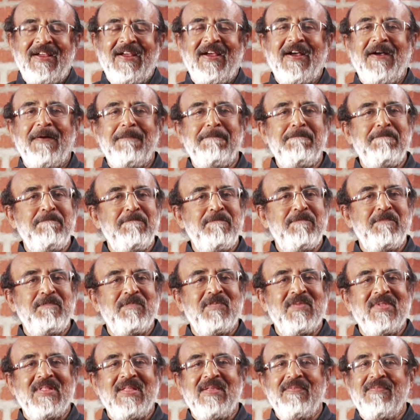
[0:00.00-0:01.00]

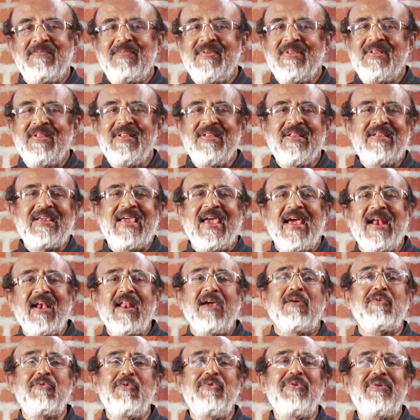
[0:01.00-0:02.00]

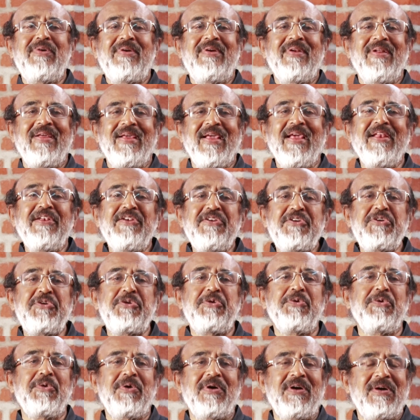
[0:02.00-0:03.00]
Kerala could
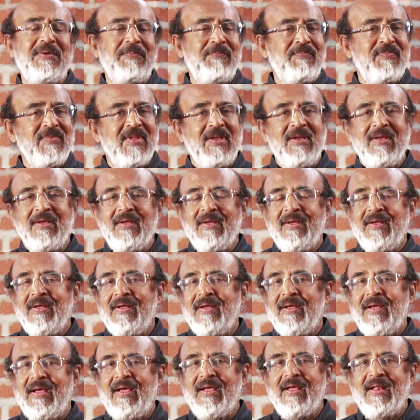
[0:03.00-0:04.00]
ensure
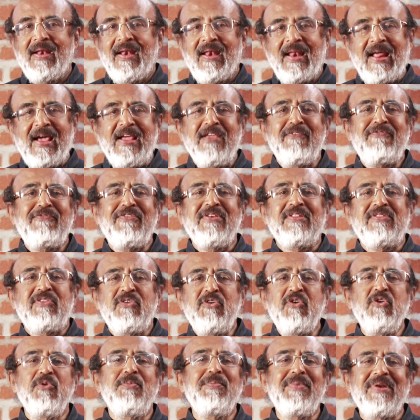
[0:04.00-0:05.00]
a life with
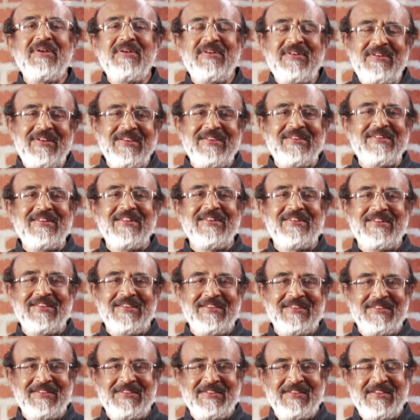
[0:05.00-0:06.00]
human
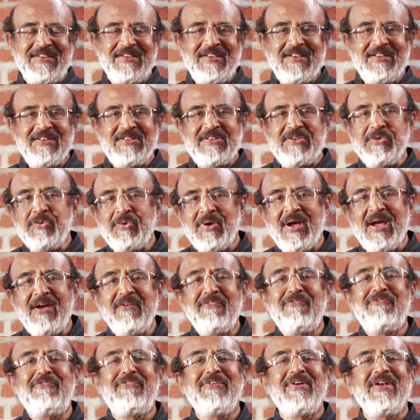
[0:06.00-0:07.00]
dignity to
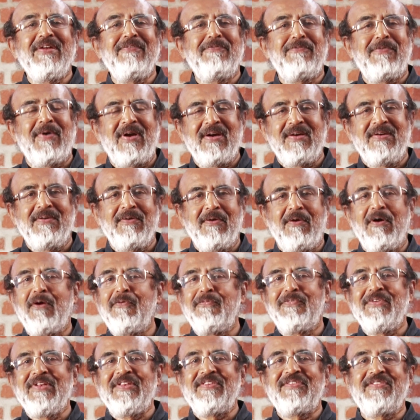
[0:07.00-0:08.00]
every one
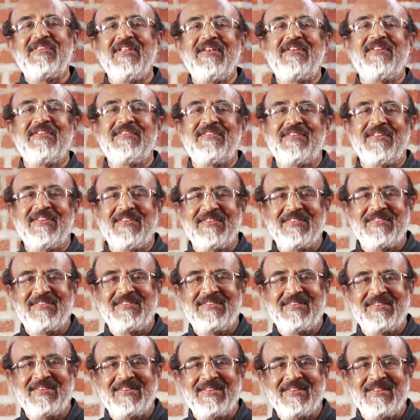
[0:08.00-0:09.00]
of its
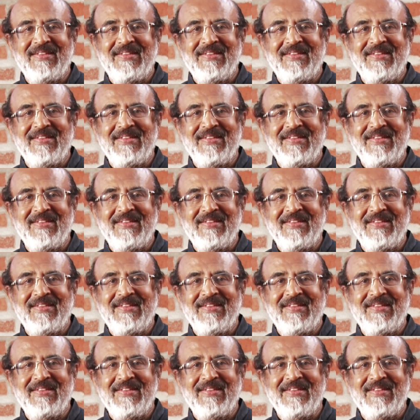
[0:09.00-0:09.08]
citizens.